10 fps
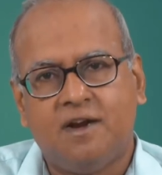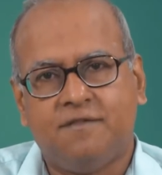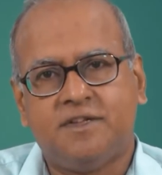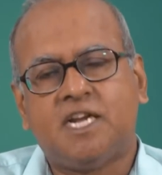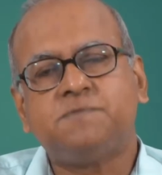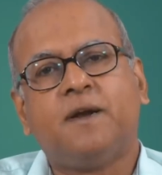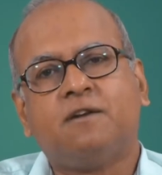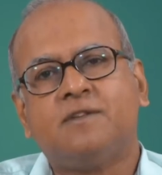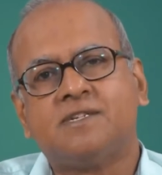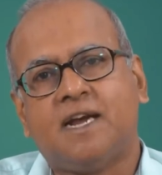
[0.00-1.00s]
Now, with
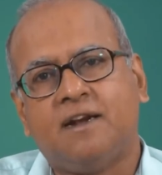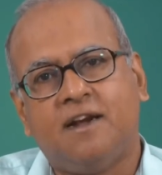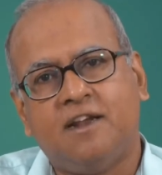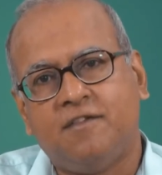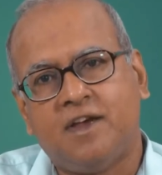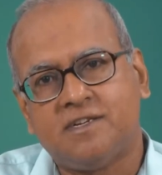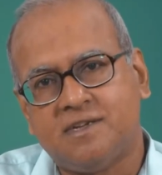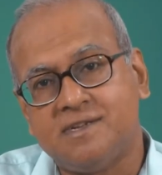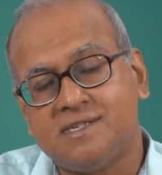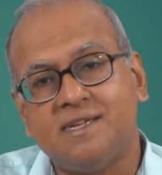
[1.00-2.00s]
respect to the standard
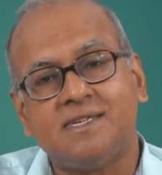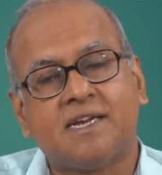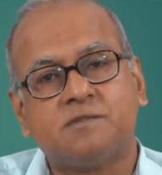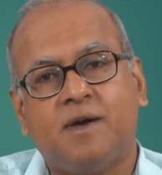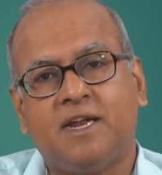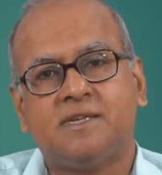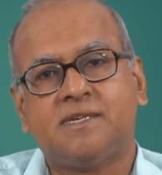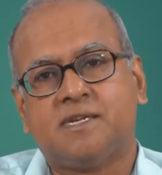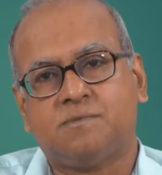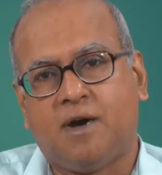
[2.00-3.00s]
deviation since x minus
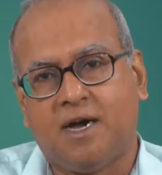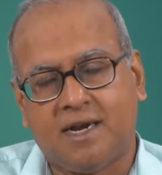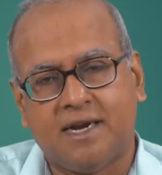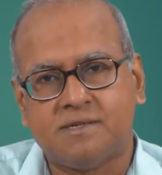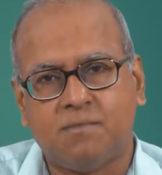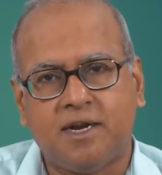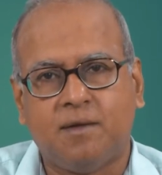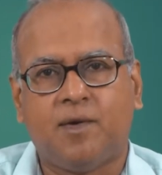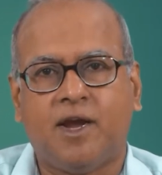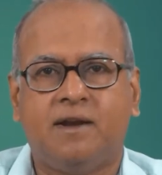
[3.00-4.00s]
x bar gets
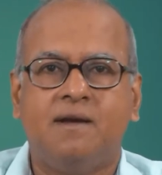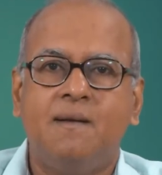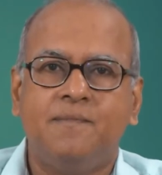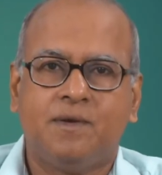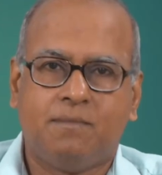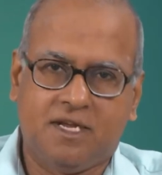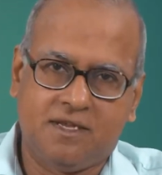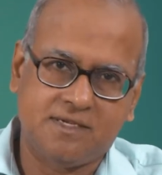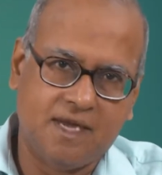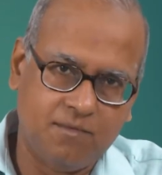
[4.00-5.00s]
multiplied by
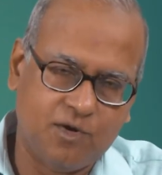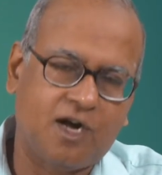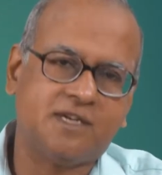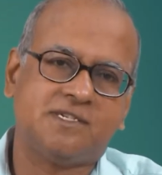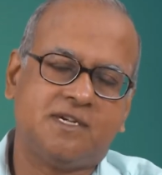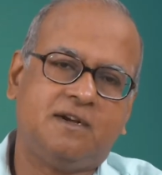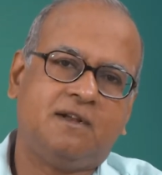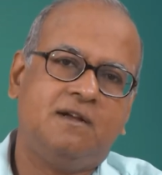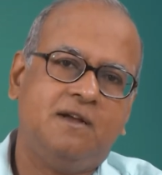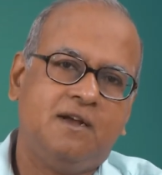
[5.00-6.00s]
the same constant